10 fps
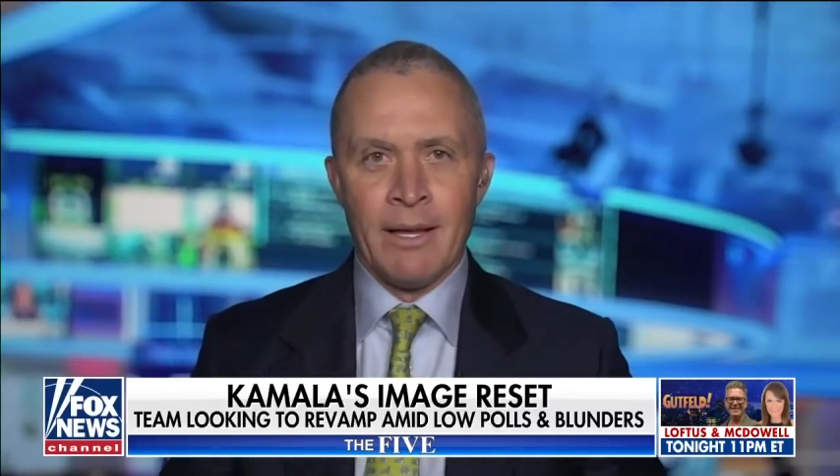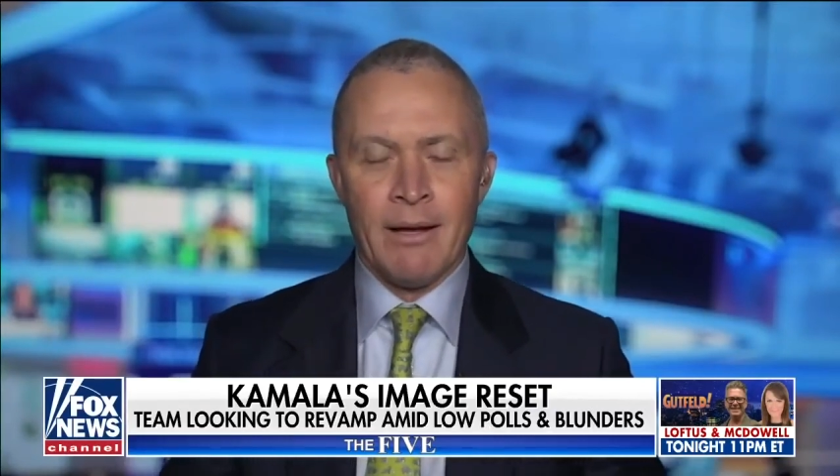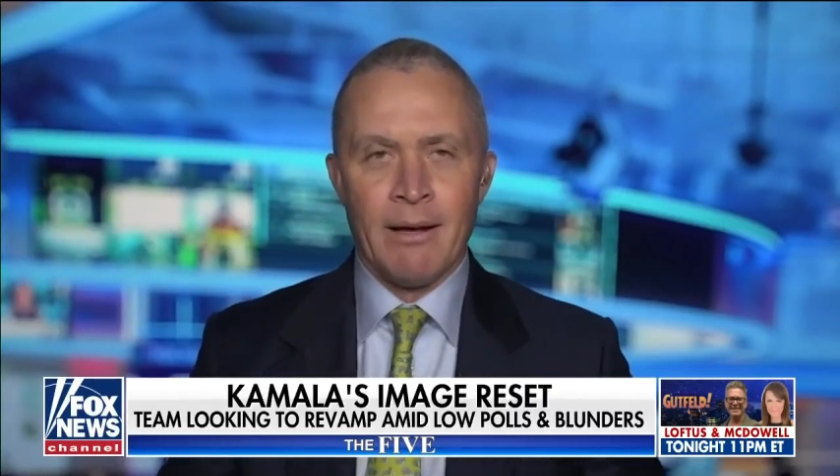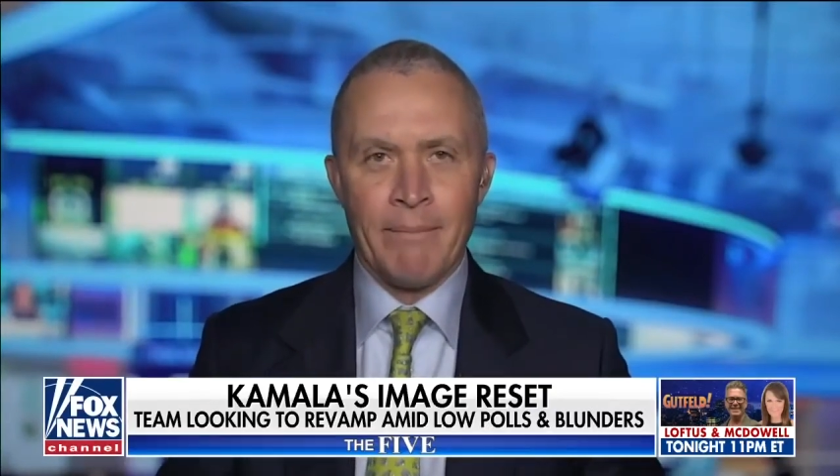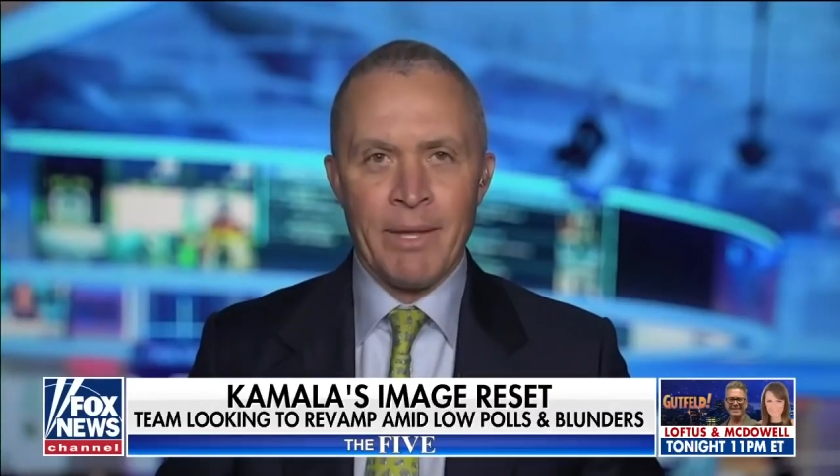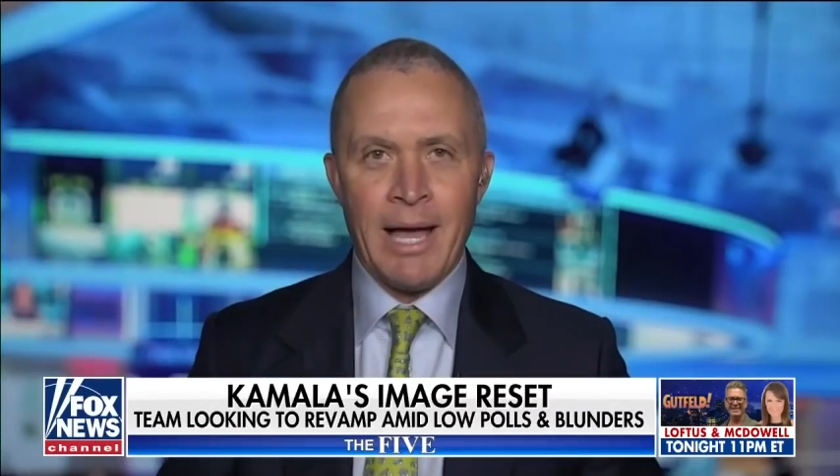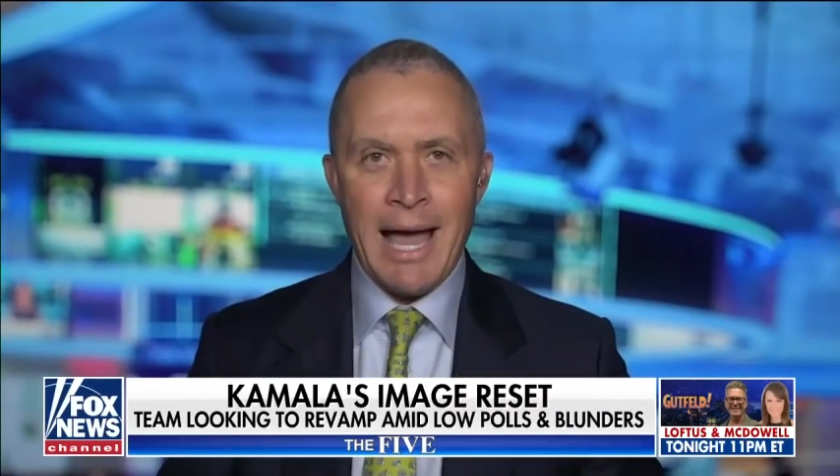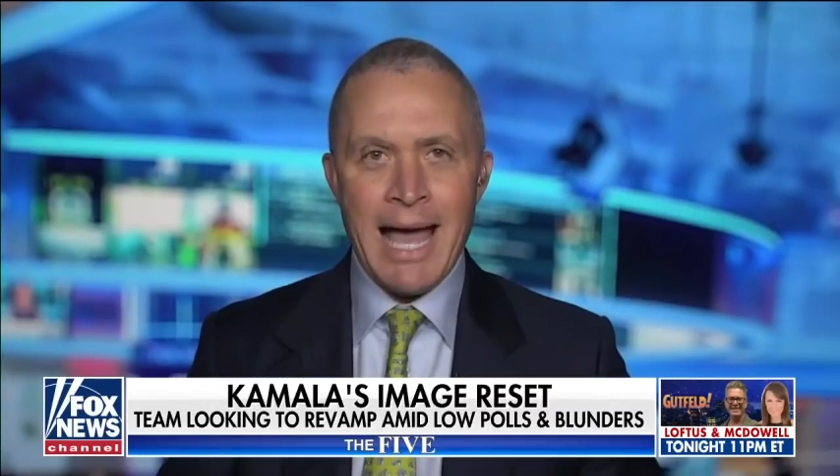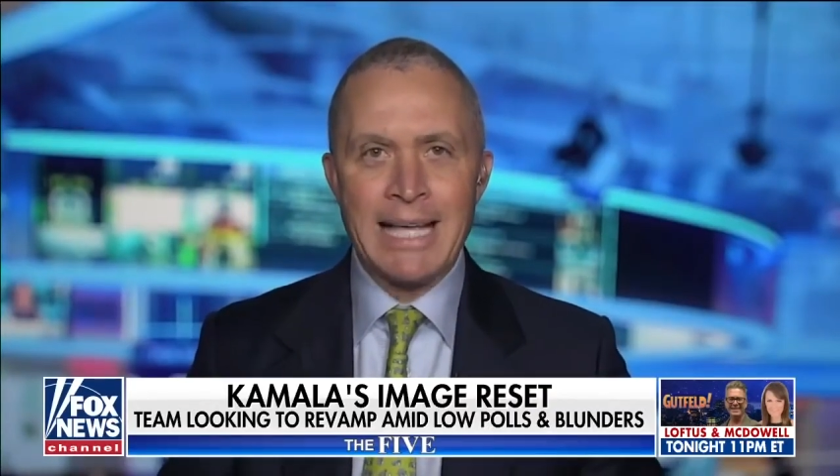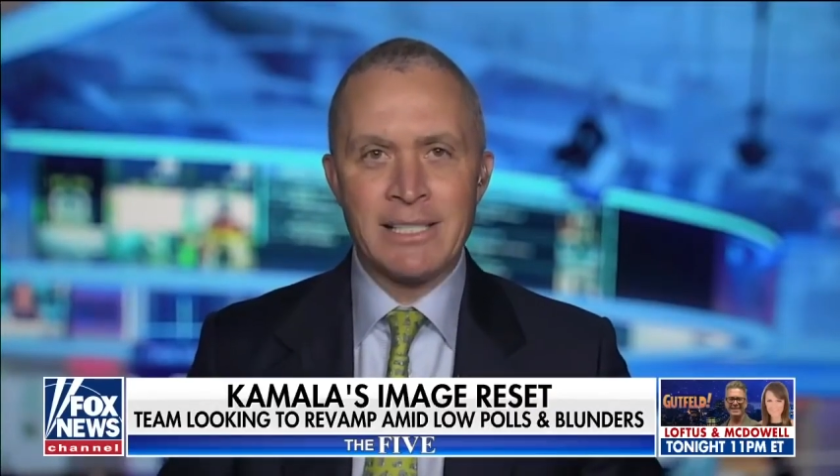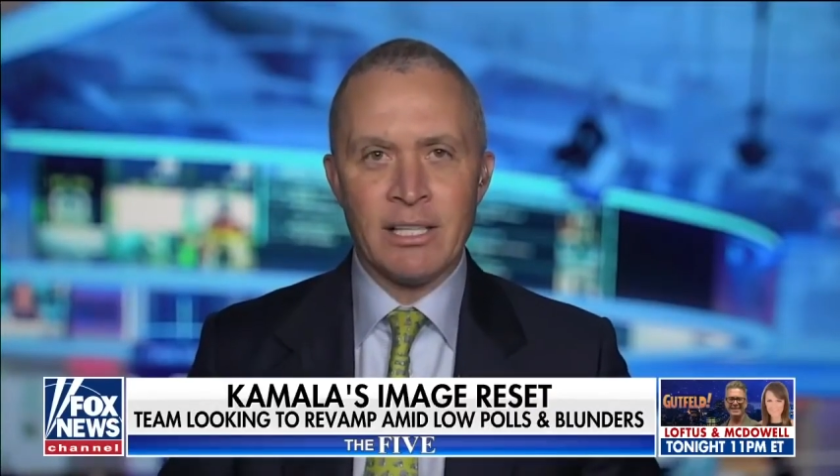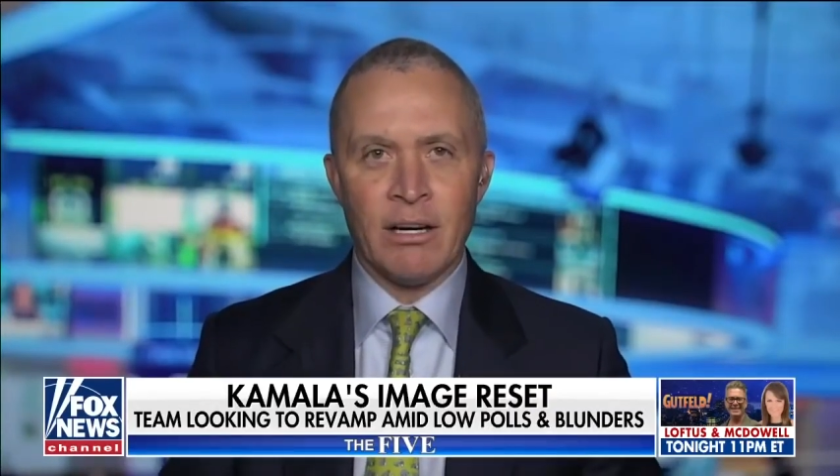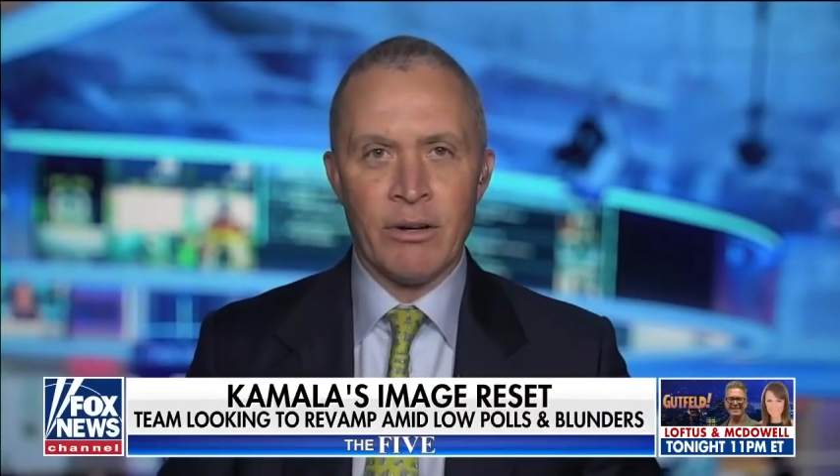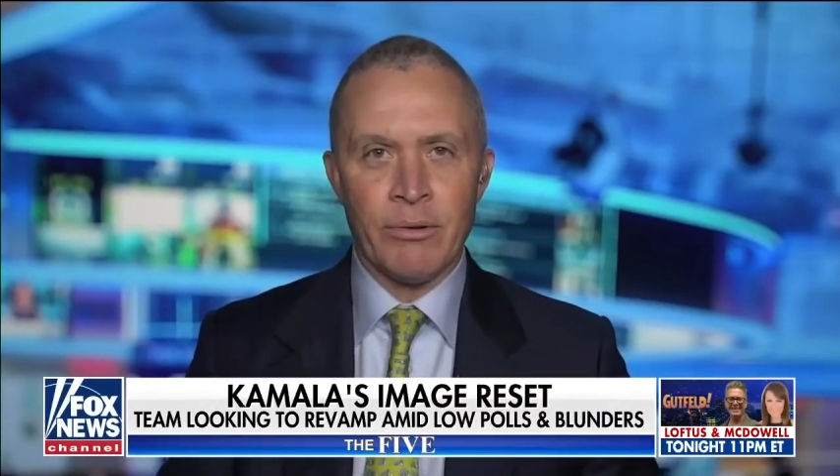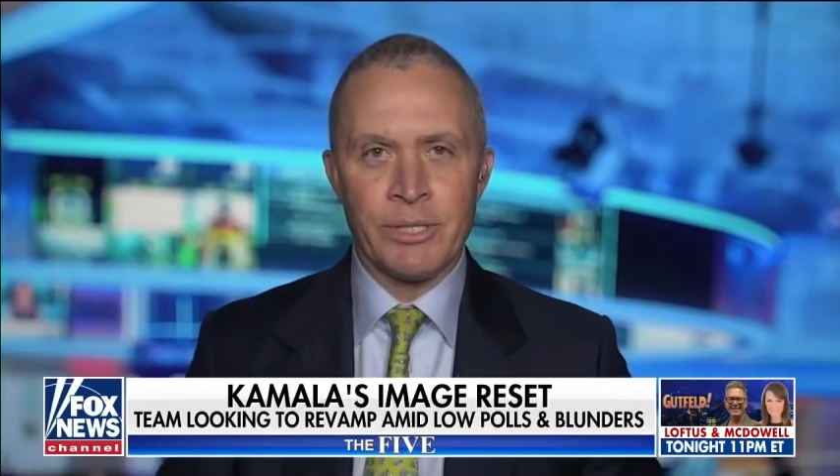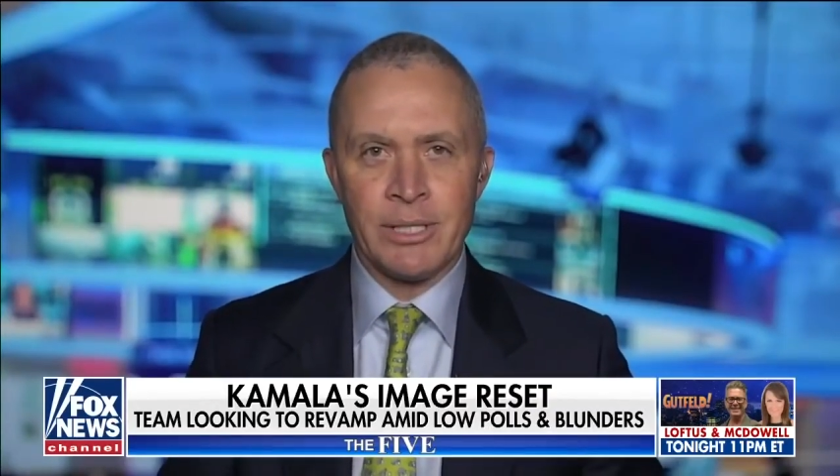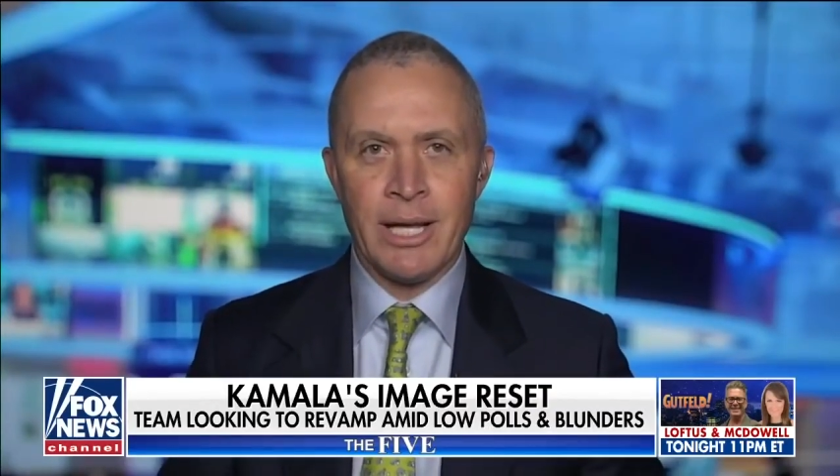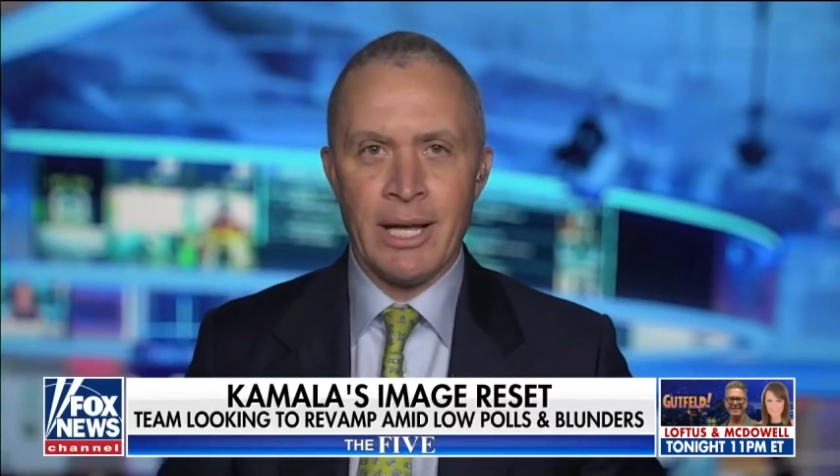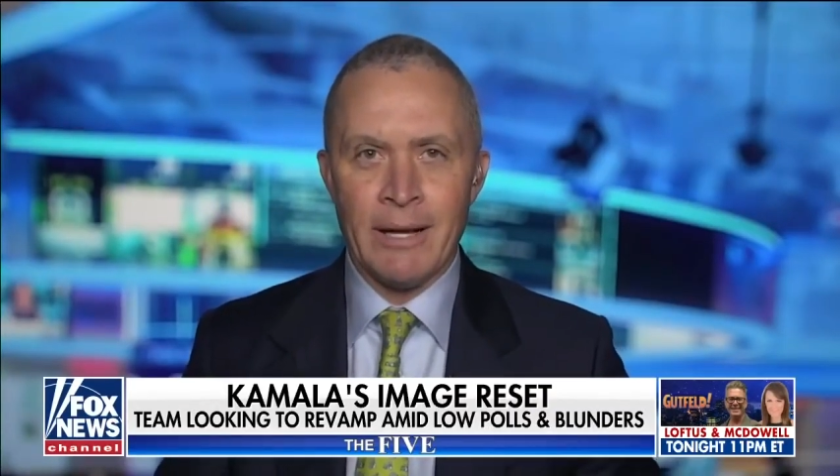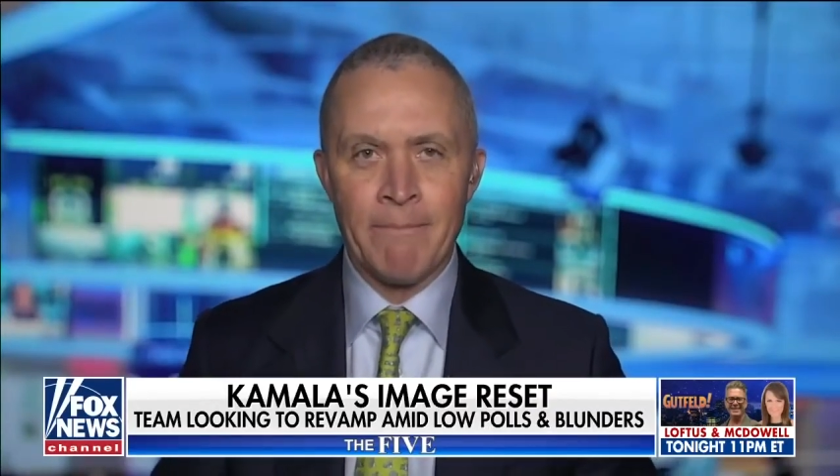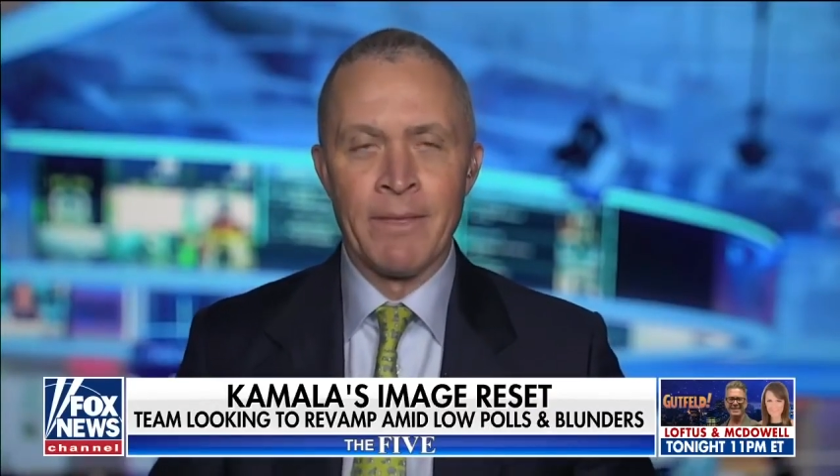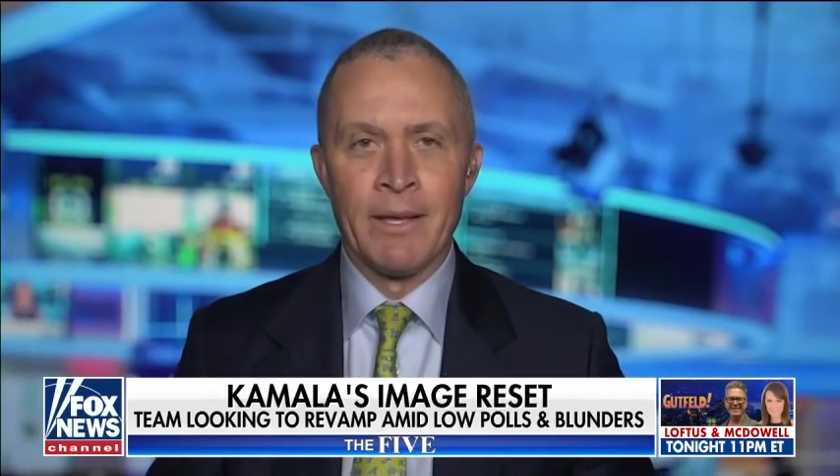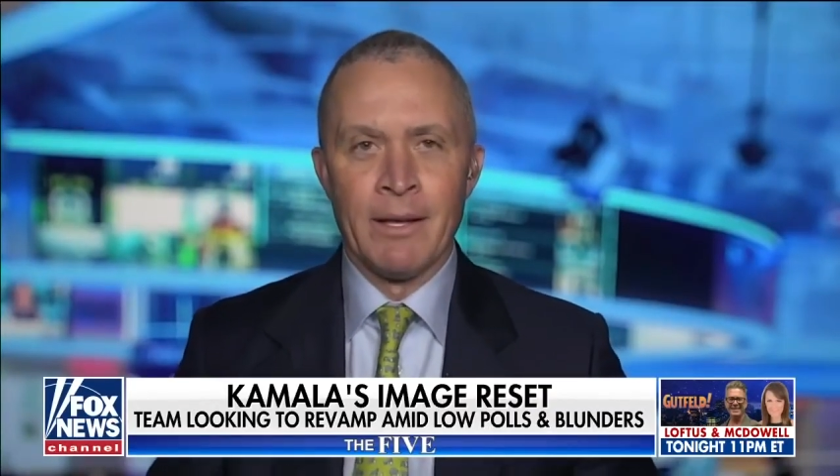has to understand